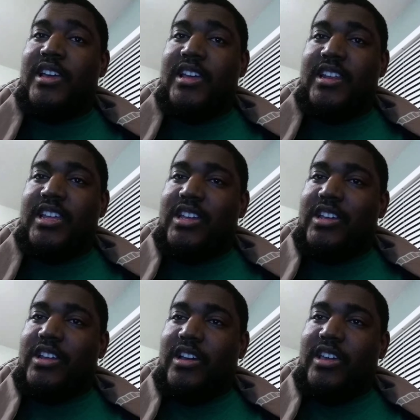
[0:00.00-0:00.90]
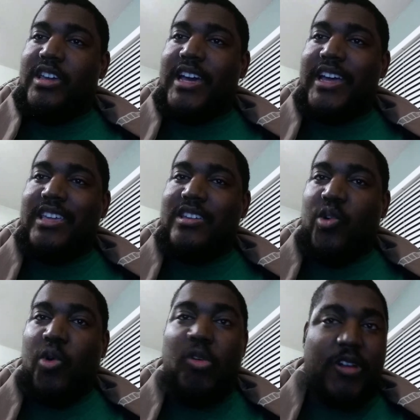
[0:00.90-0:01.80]
Then you know you got
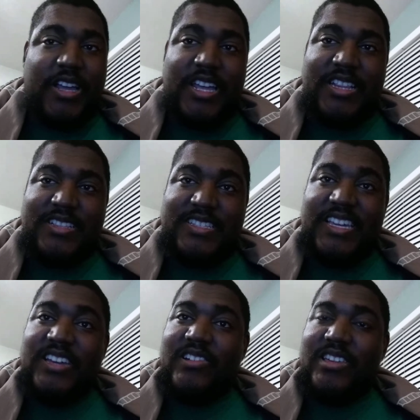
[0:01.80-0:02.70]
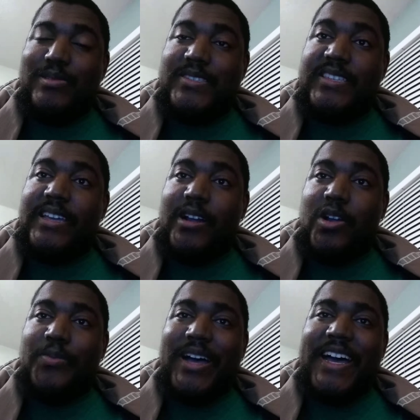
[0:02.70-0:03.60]
Oregon taking on UC
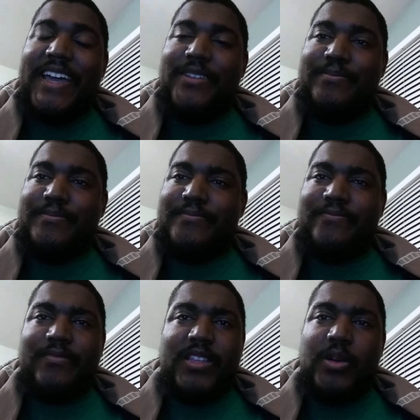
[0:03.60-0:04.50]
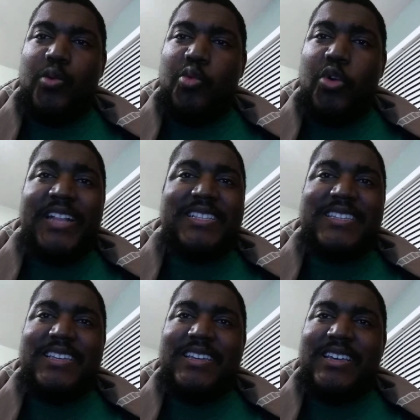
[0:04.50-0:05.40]
Irvine what
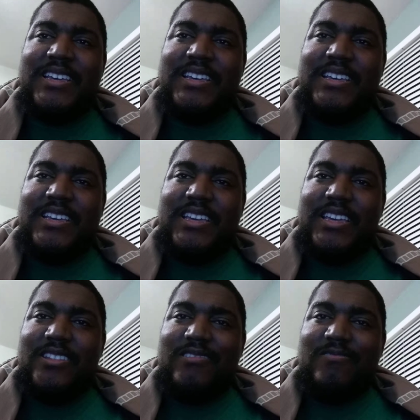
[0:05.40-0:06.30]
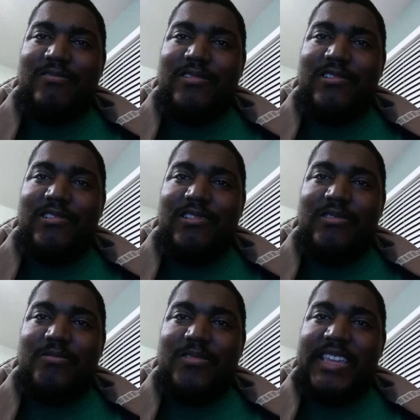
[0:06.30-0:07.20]
in the
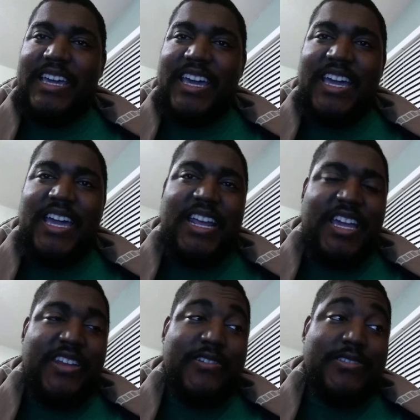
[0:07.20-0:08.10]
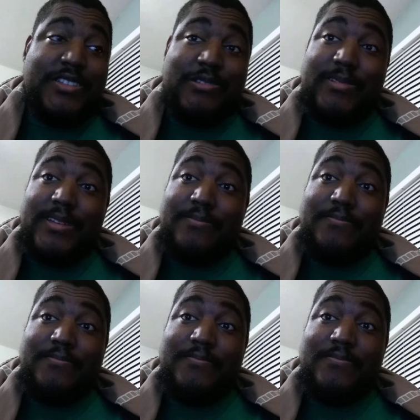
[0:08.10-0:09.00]
world were the eaters doing
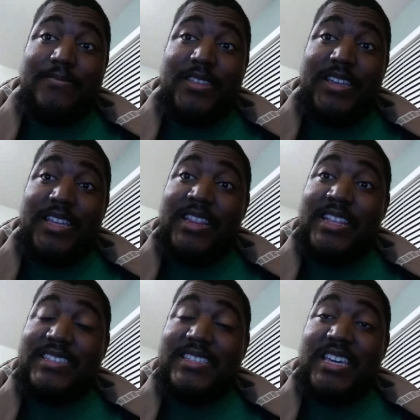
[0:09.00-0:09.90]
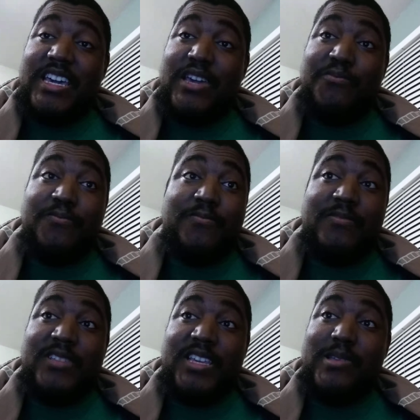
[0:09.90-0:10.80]
in this game?
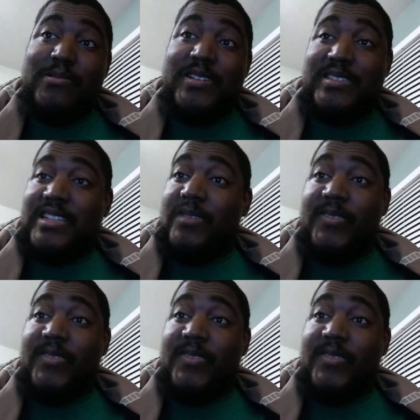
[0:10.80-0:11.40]
It wasn't even